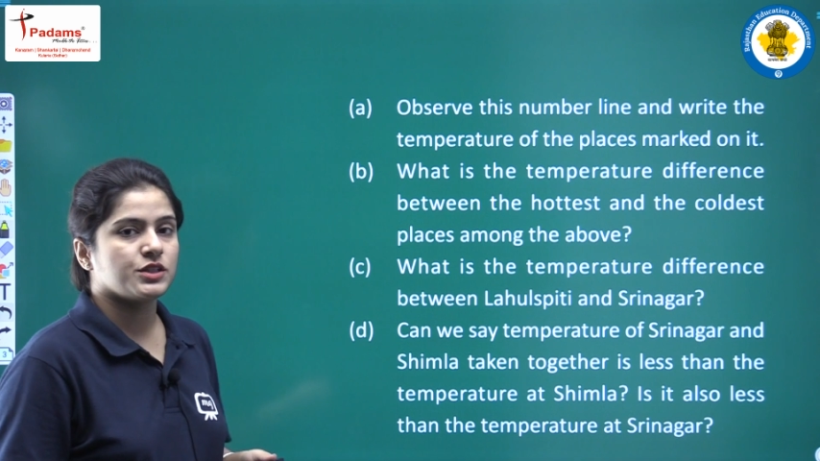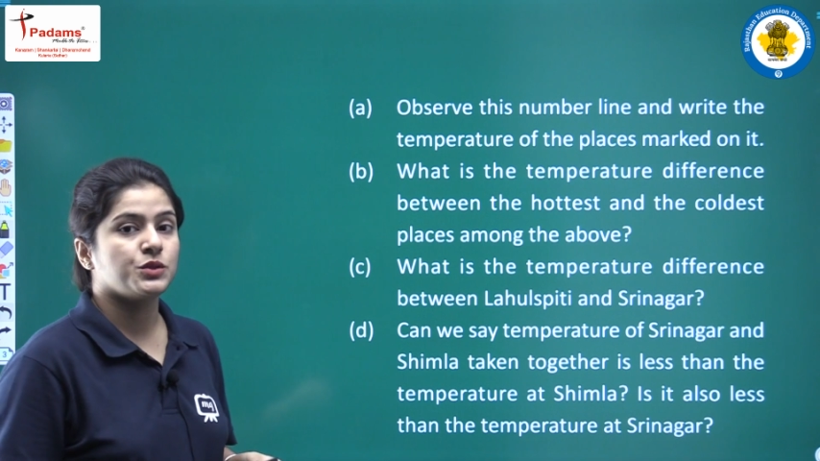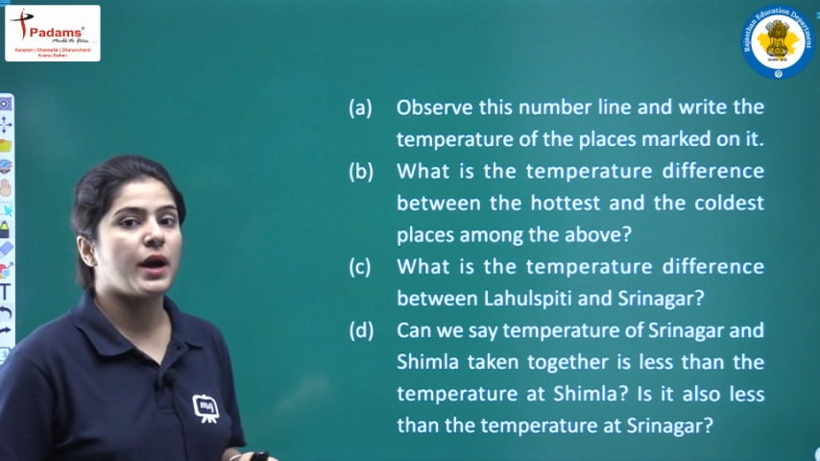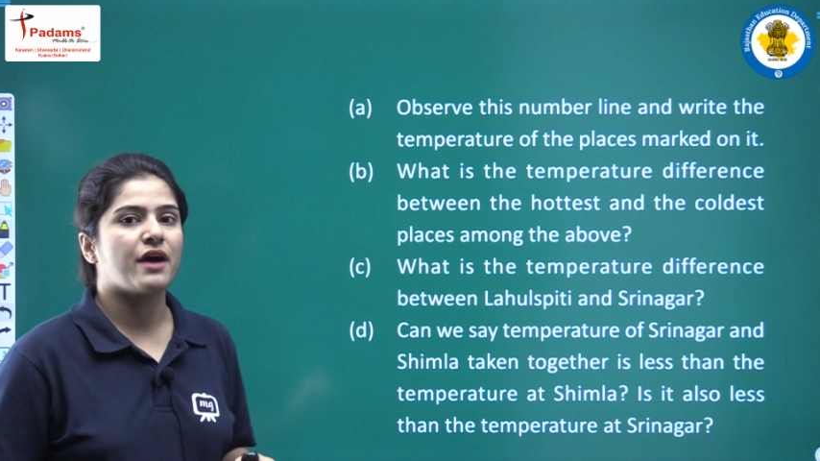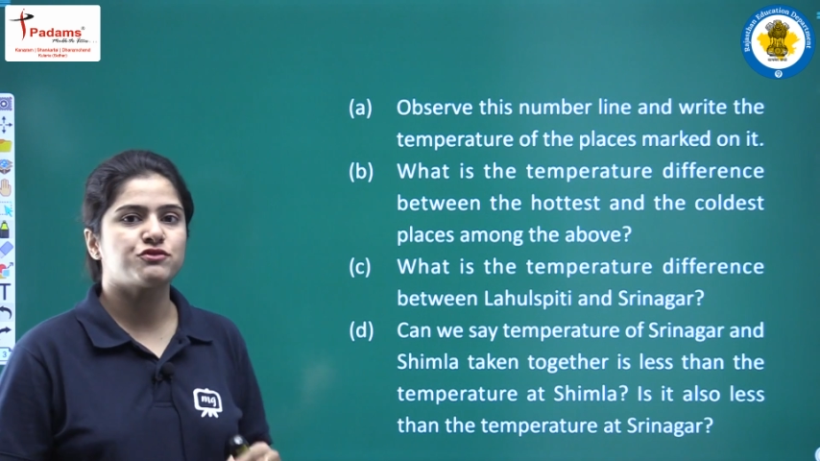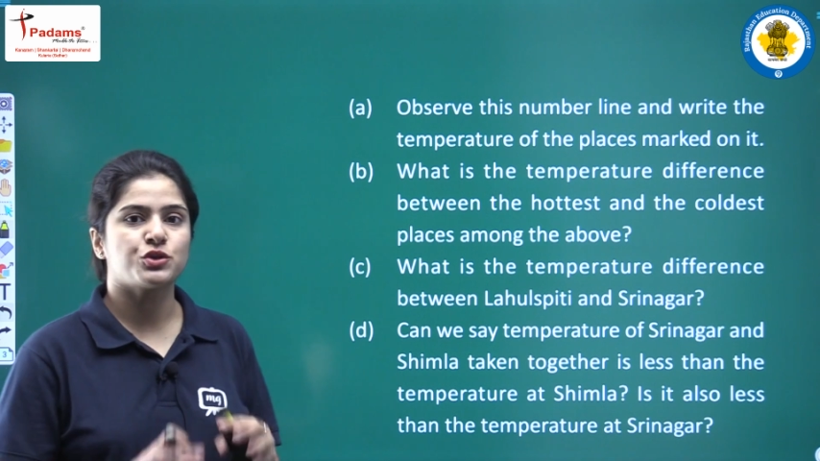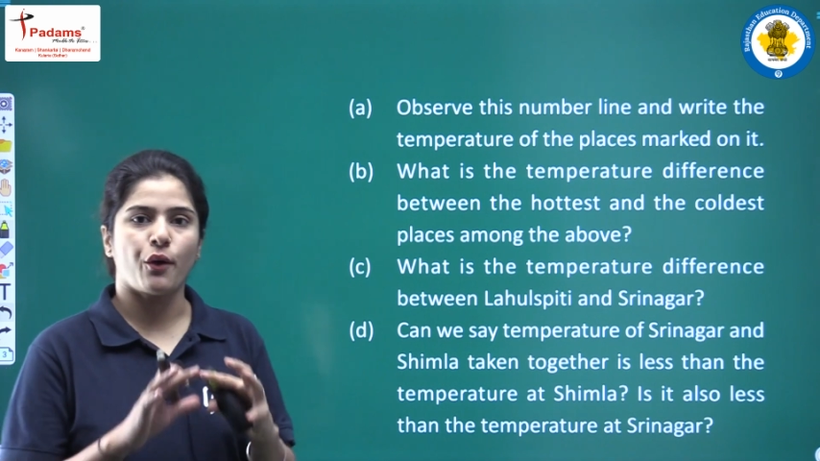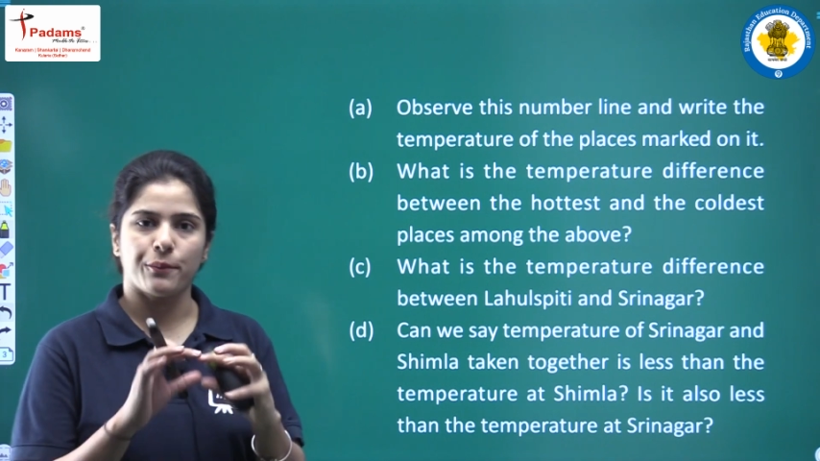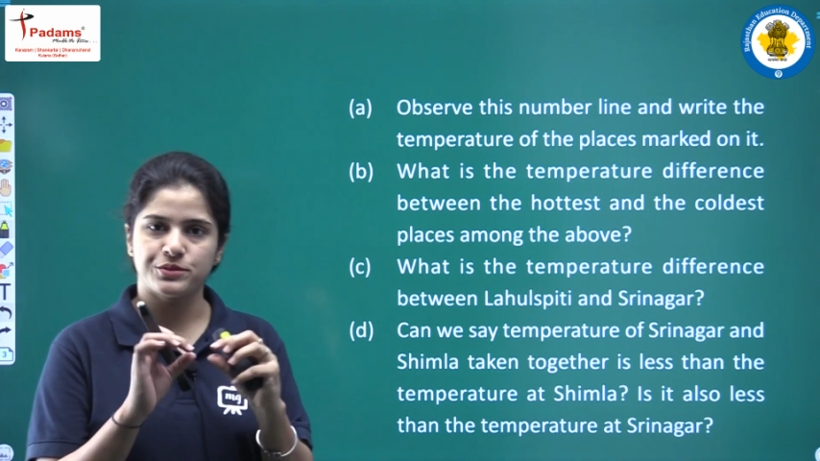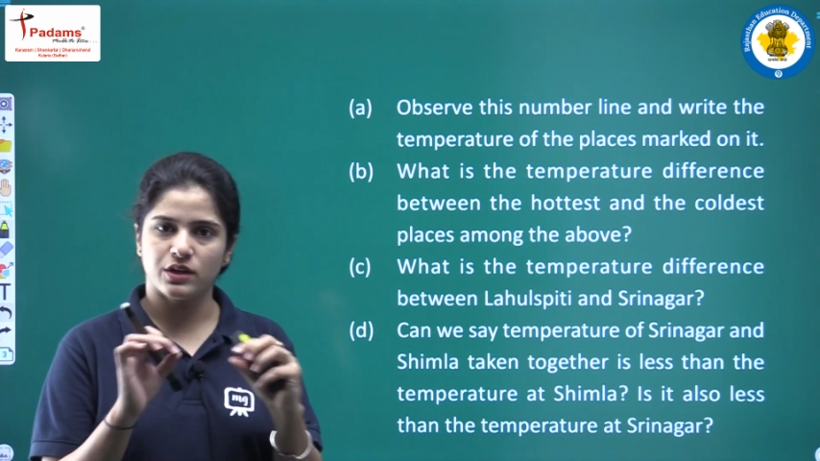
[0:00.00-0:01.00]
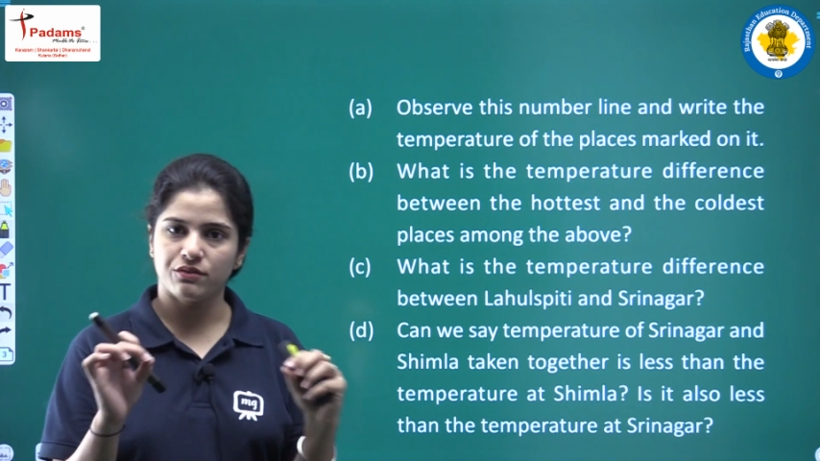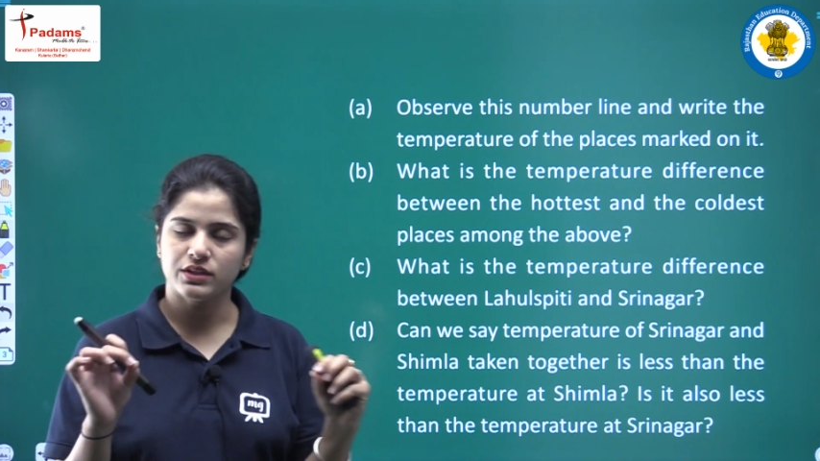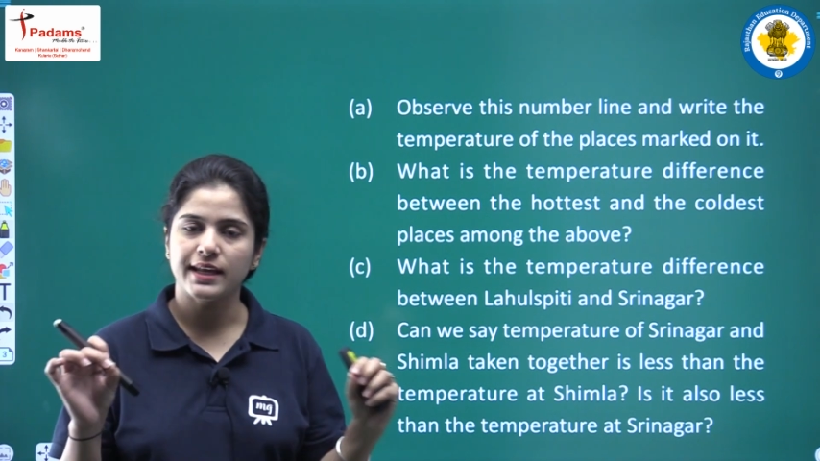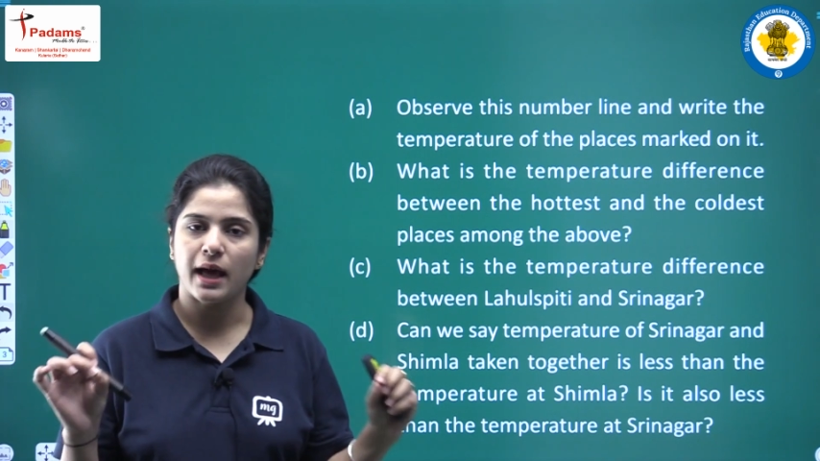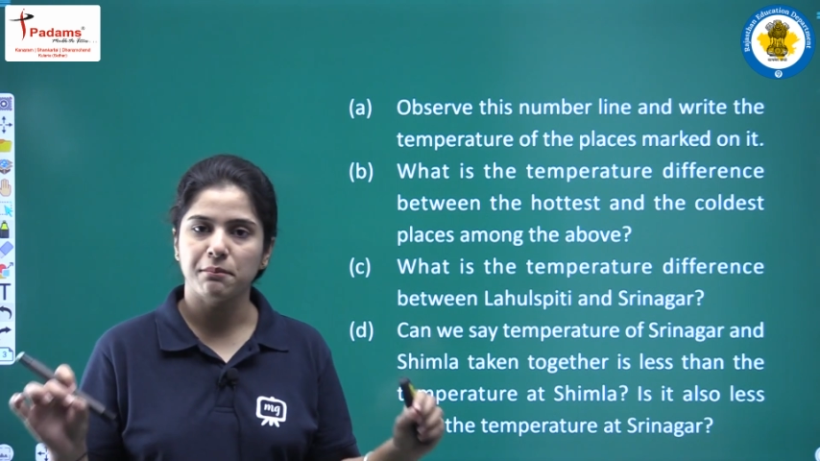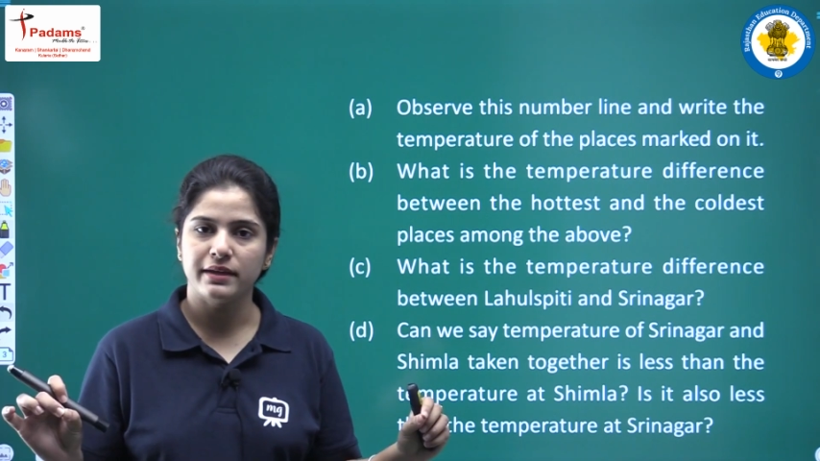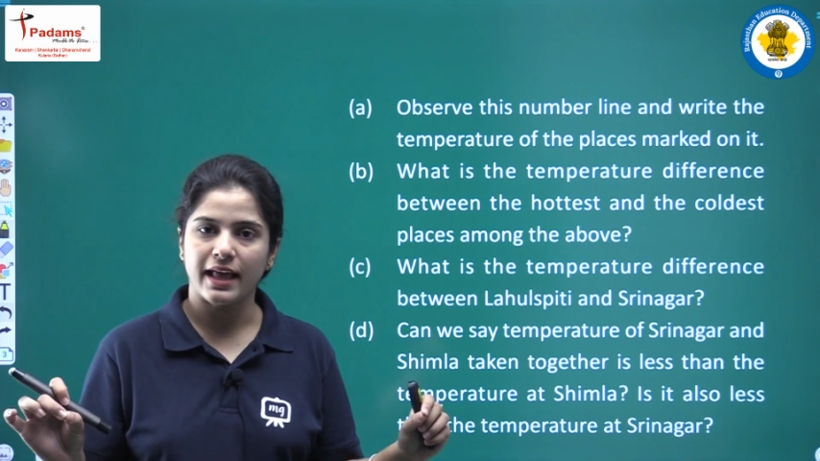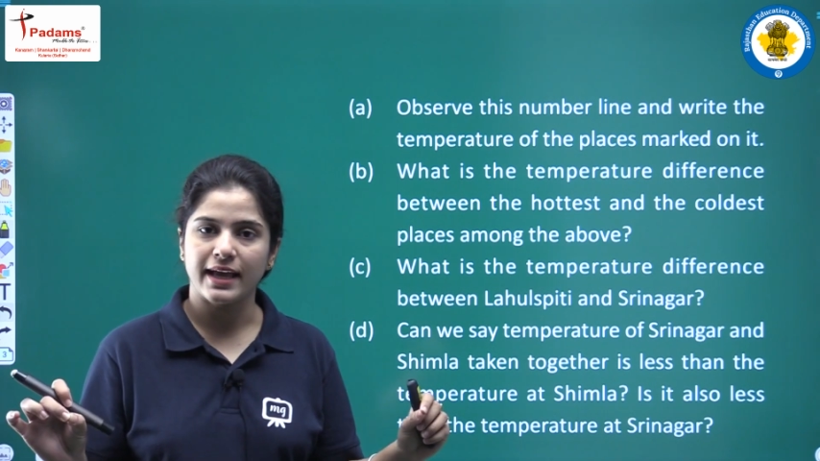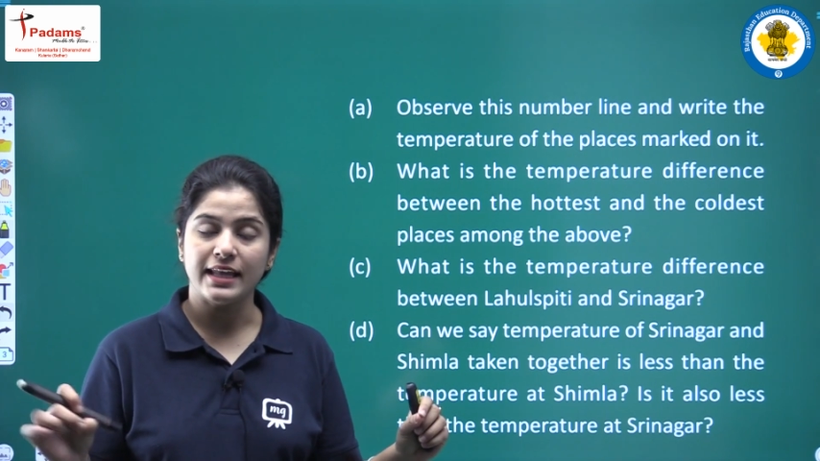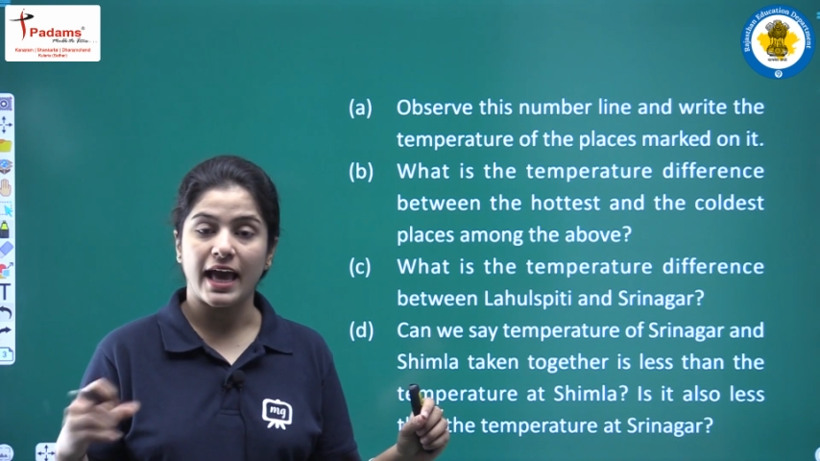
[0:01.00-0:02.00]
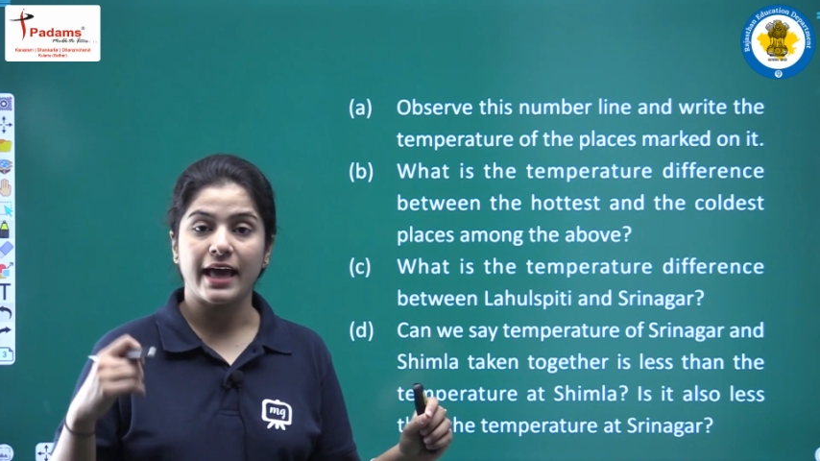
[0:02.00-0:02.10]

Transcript: You have to observe the number line